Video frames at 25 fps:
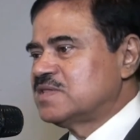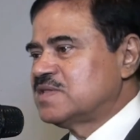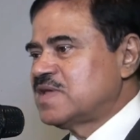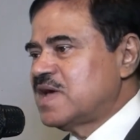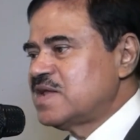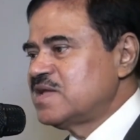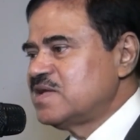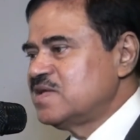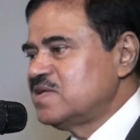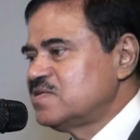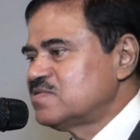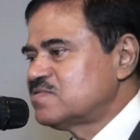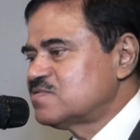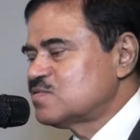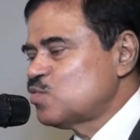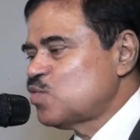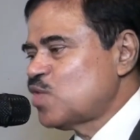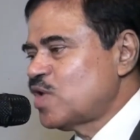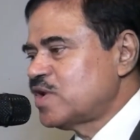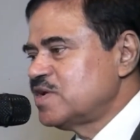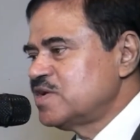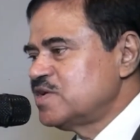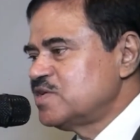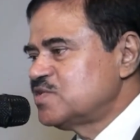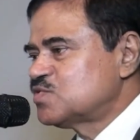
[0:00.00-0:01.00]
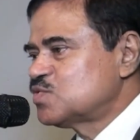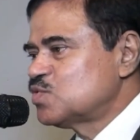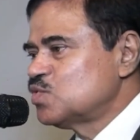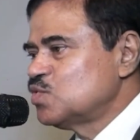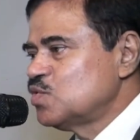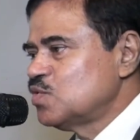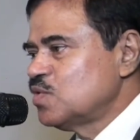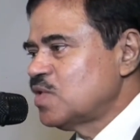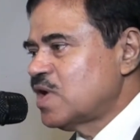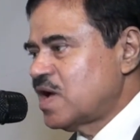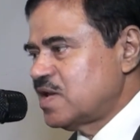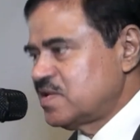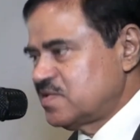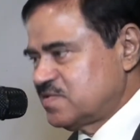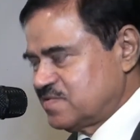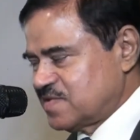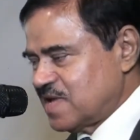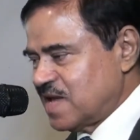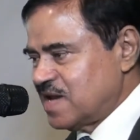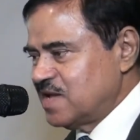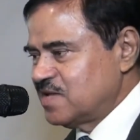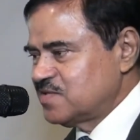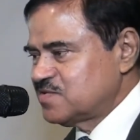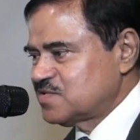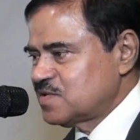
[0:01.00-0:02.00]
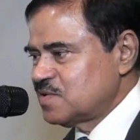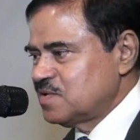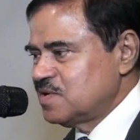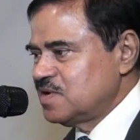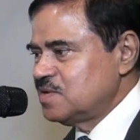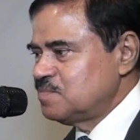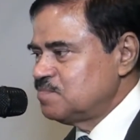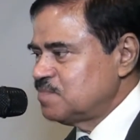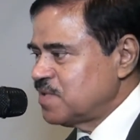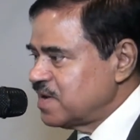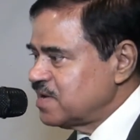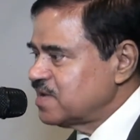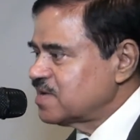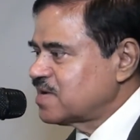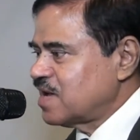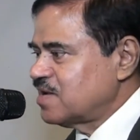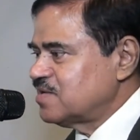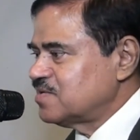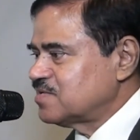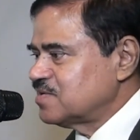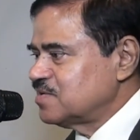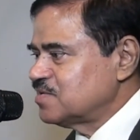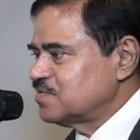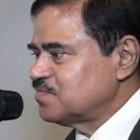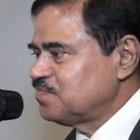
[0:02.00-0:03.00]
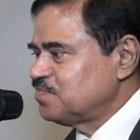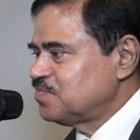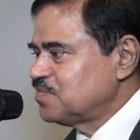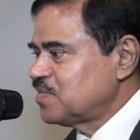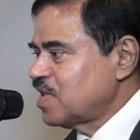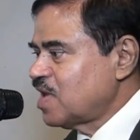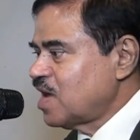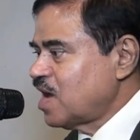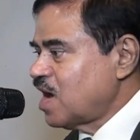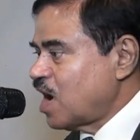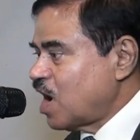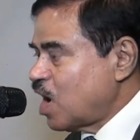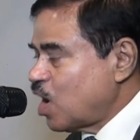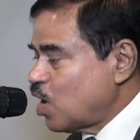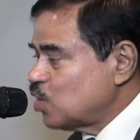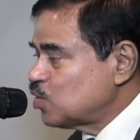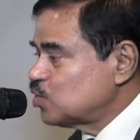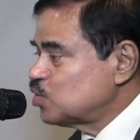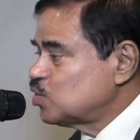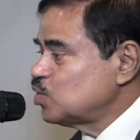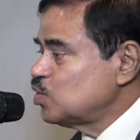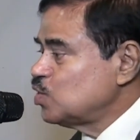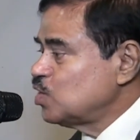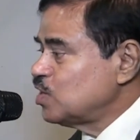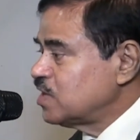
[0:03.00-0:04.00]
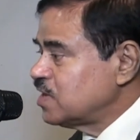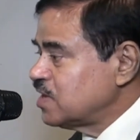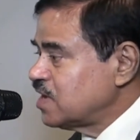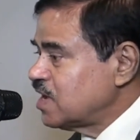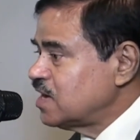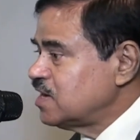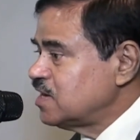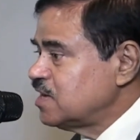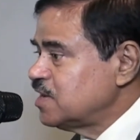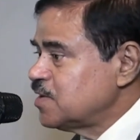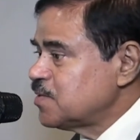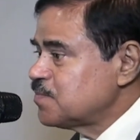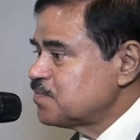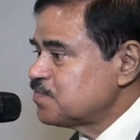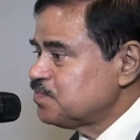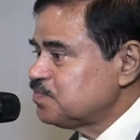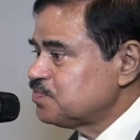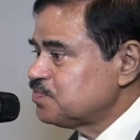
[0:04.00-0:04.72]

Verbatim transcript: there is one issue and challenge in many countries. How do we really